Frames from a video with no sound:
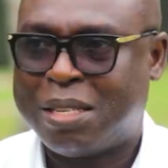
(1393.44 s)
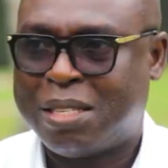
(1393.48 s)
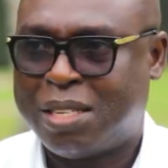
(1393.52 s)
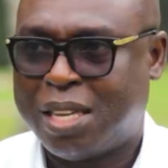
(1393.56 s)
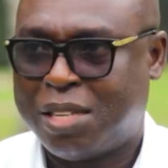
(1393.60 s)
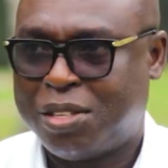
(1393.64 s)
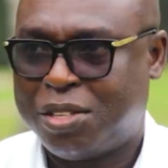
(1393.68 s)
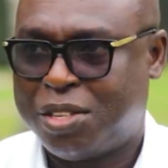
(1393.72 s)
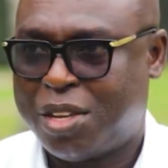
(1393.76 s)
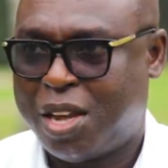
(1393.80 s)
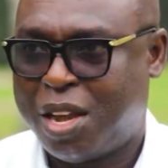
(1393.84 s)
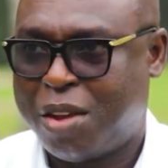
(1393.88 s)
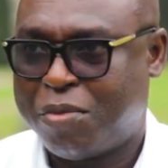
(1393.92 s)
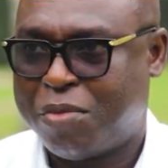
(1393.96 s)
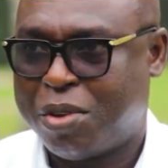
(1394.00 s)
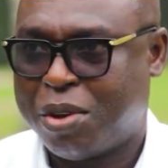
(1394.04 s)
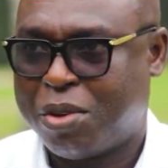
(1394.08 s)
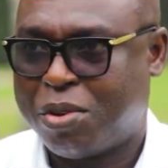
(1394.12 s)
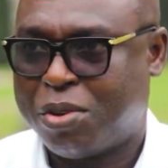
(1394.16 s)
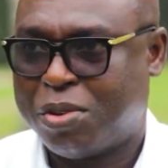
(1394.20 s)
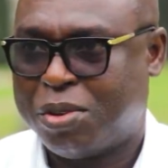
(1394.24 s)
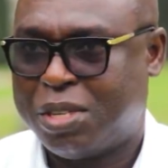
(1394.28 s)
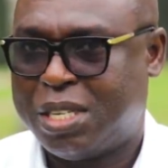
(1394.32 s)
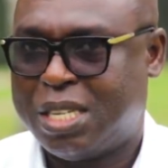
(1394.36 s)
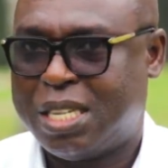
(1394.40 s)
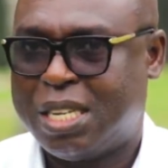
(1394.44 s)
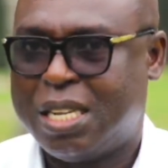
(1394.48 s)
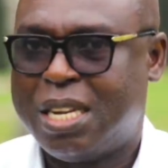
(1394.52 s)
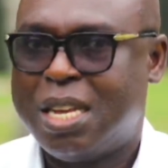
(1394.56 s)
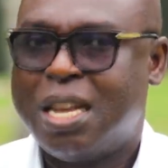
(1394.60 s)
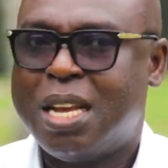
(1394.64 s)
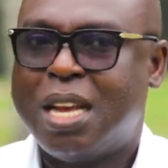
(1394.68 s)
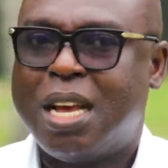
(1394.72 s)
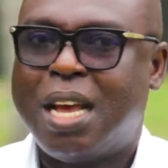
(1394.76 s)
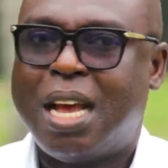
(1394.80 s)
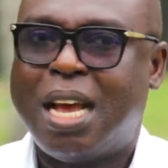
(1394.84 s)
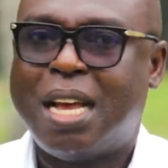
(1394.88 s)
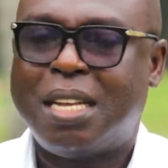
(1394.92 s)
such a recording,
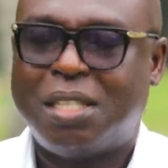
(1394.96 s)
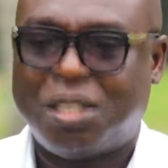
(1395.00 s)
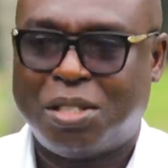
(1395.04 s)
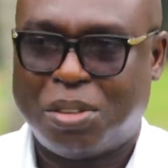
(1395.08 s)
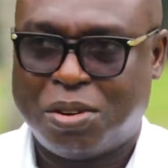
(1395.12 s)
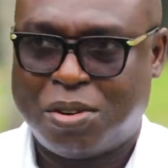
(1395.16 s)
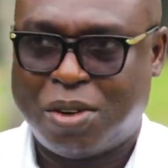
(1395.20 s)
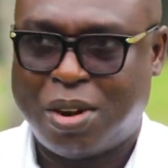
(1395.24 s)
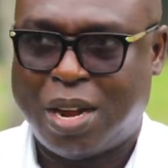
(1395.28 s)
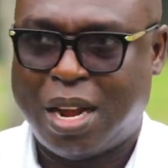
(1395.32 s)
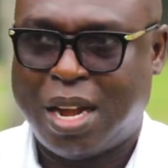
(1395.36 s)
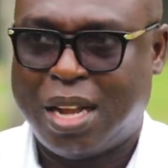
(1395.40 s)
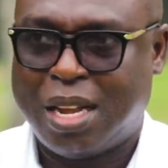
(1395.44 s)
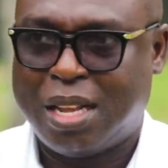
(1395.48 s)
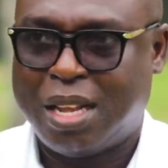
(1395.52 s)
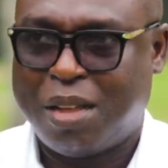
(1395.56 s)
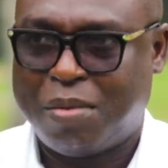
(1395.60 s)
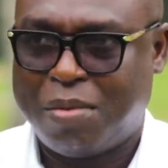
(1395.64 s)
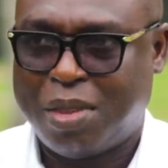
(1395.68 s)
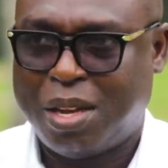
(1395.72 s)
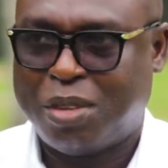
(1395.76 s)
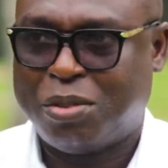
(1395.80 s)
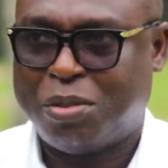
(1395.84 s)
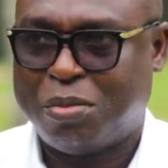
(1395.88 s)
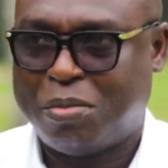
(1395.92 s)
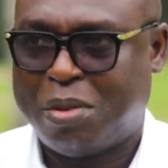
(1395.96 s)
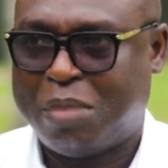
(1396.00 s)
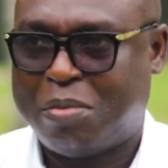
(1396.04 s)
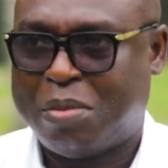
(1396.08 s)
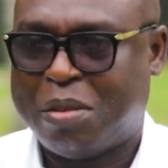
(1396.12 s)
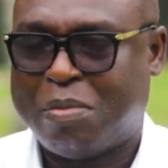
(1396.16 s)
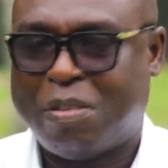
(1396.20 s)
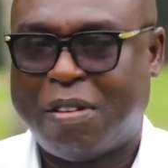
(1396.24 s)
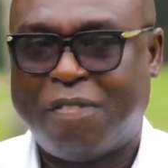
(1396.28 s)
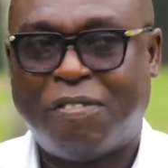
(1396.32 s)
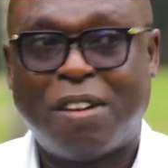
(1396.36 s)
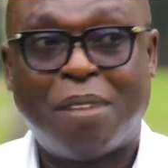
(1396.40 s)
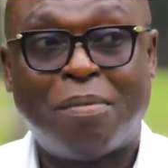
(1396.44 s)
and to cry, and me had me,
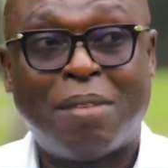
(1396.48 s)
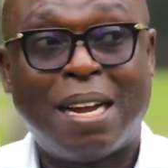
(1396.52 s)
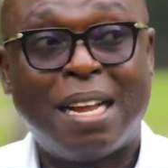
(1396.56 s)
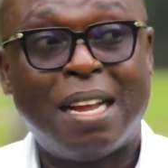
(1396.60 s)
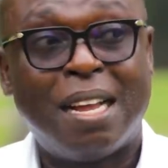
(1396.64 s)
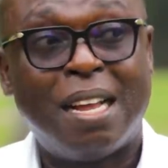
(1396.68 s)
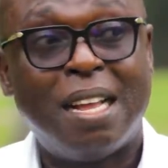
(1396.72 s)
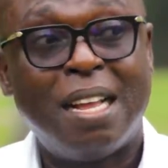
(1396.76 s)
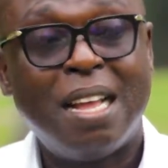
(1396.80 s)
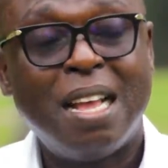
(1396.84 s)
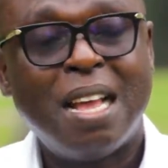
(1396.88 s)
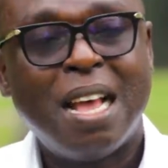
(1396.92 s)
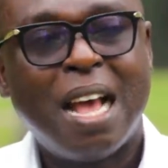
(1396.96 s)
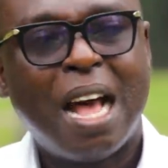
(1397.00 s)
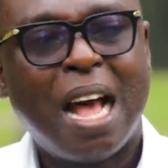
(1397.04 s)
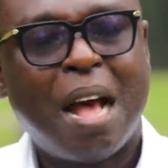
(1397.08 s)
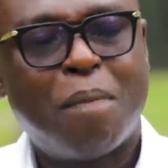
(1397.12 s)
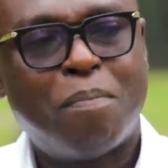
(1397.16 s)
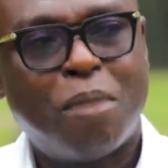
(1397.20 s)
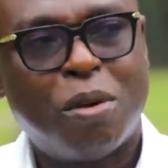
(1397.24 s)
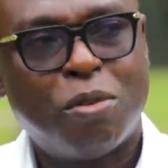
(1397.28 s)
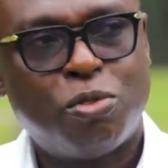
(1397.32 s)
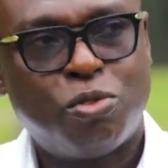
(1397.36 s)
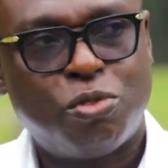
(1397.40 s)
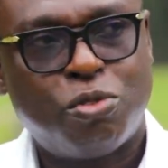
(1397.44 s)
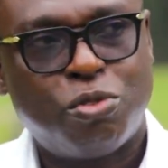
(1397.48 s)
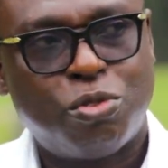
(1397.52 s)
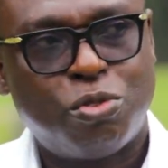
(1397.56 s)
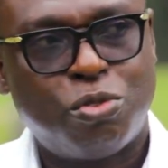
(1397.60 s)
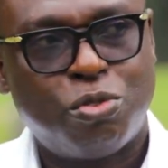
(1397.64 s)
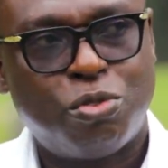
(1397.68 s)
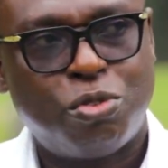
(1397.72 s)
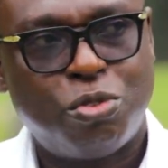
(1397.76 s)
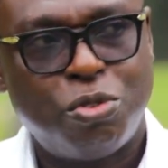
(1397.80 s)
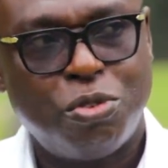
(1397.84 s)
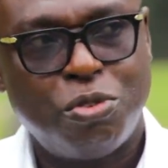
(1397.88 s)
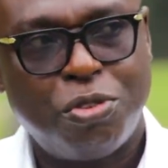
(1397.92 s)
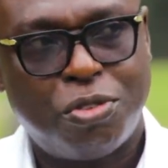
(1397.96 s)
but by my about
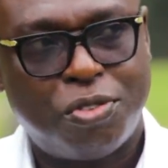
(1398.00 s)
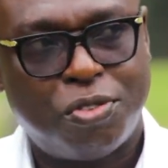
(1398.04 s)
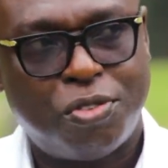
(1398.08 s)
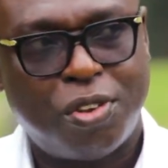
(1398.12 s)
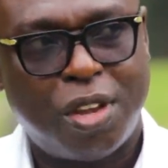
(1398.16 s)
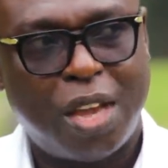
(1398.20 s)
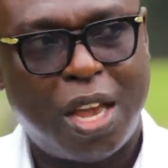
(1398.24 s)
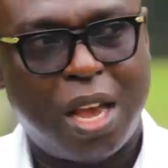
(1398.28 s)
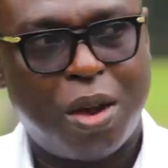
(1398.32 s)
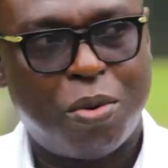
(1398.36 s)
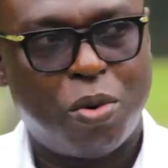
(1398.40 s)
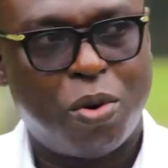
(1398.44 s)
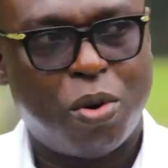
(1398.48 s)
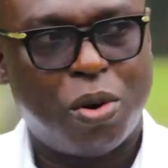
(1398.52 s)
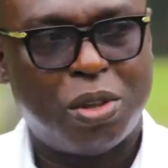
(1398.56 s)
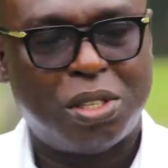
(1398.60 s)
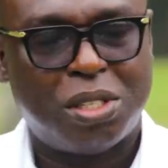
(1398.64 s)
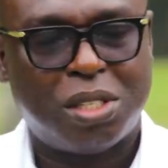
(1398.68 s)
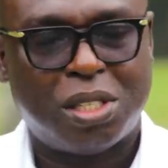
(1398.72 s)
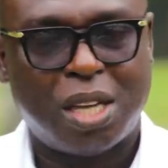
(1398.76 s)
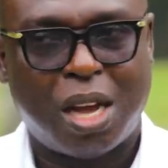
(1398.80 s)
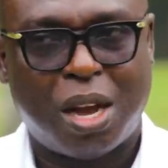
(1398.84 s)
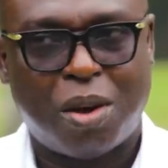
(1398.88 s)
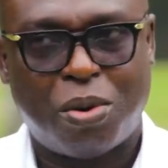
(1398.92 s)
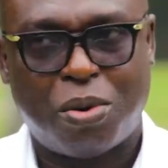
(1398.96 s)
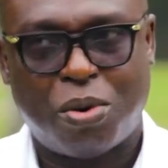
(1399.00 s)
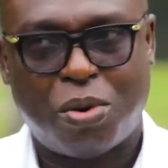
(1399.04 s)
2-3 hour shower.